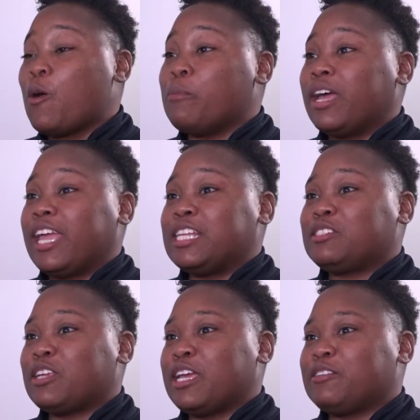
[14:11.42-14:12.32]
but
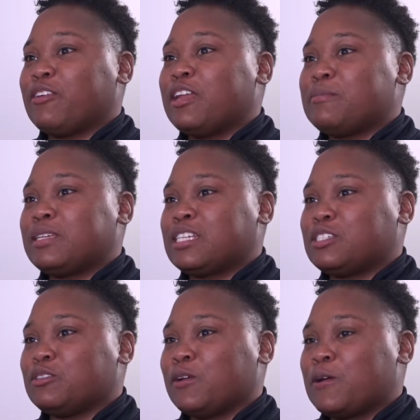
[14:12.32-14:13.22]
it's funny because
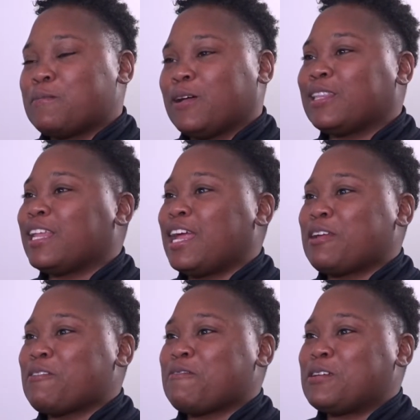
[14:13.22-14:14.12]
you learn about that
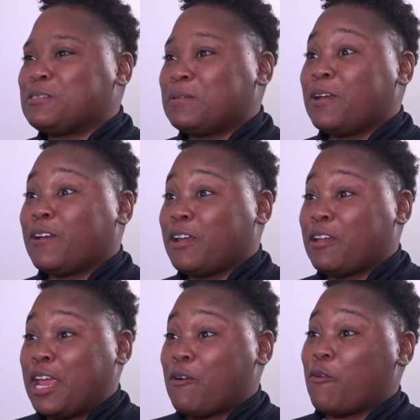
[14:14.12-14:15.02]
like your freshman year
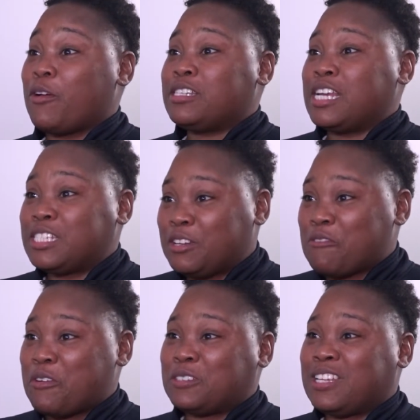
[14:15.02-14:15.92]
in orientation, your
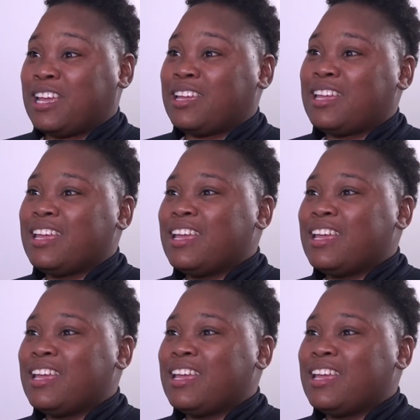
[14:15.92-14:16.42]
first day.